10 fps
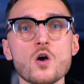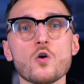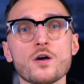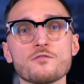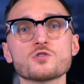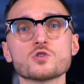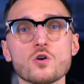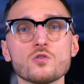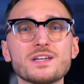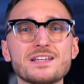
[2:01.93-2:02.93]
who have
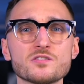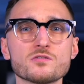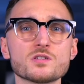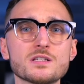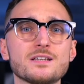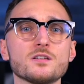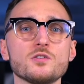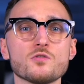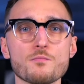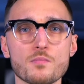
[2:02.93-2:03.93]
shown interest in
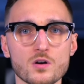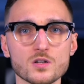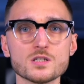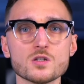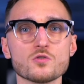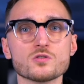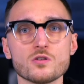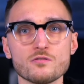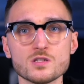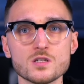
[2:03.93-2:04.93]
your products or
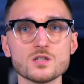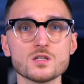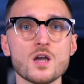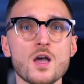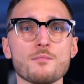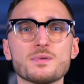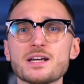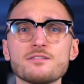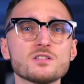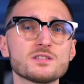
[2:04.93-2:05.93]
services but
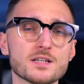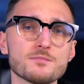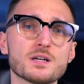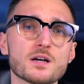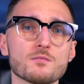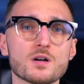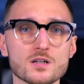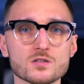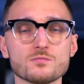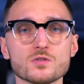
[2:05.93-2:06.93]
have not yet become
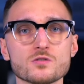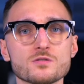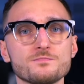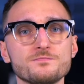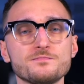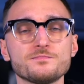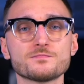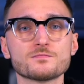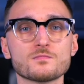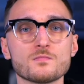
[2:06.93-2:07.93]
customers.
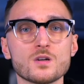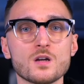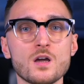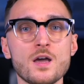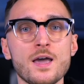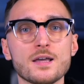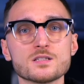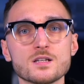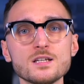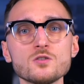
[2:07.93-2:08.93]
In
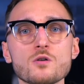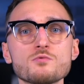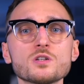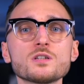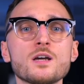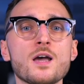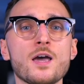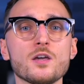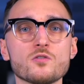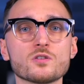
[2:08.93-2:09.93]
the lead object,
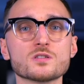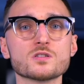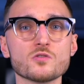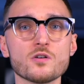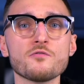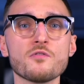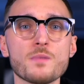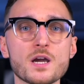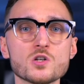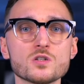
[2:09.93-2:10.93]
you can store
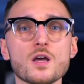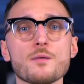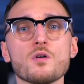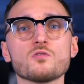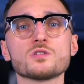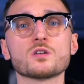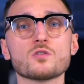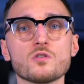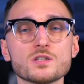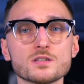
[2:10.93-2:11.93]
information about the
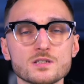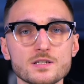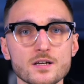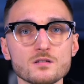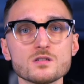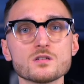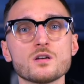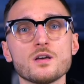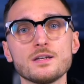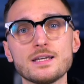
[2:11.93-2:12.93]
contact details,
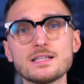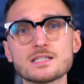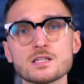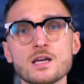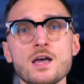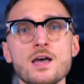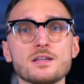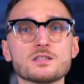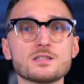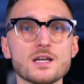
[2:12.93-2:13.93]
needs,
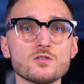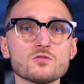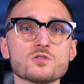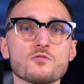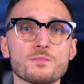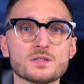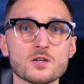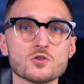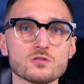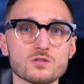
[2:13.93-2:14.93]
and status of
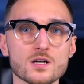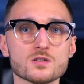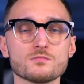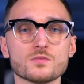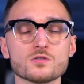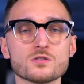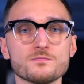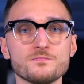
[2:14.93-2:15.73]
potential customers.